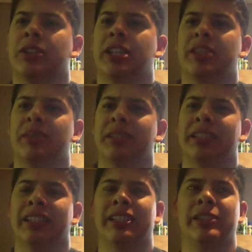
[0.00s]
change
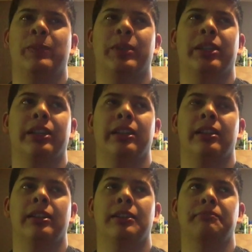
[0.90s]
Mondays, but
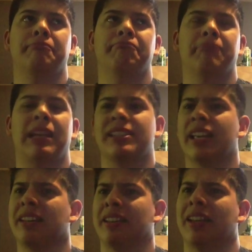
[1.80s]
I
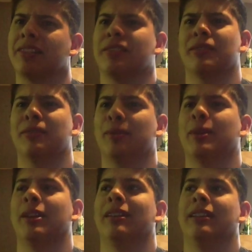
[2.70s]
decided not to.
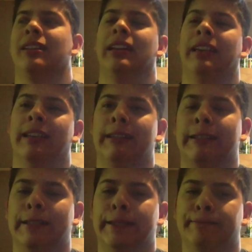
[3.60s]
And,
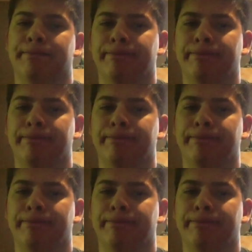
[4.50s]
I